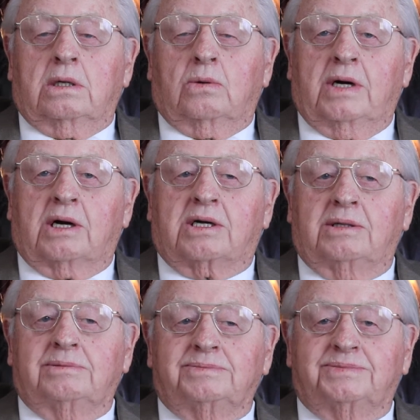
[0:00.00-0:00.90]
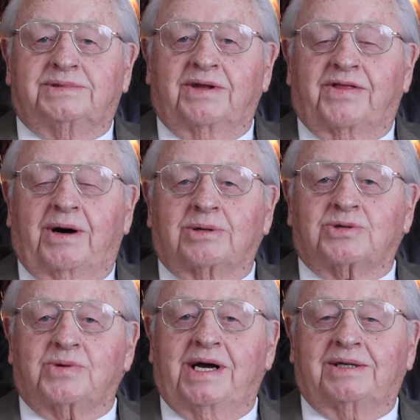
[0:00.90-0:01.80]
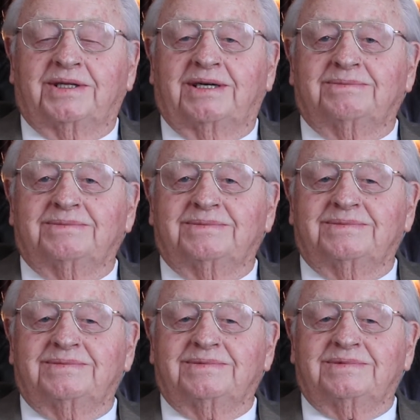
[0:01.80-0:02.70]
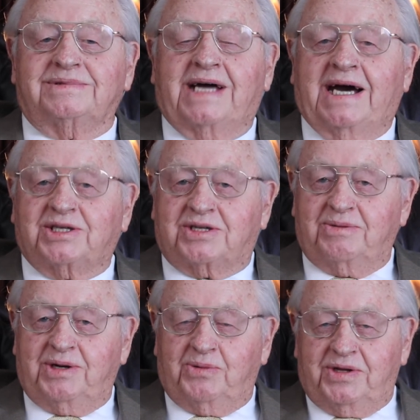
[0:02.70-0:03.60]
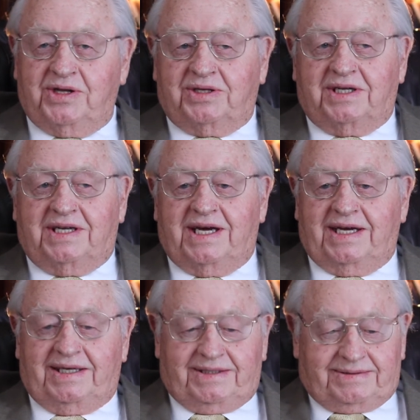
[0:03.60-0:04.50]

Welcome to Thoughts Roundup. Nice to be with you today.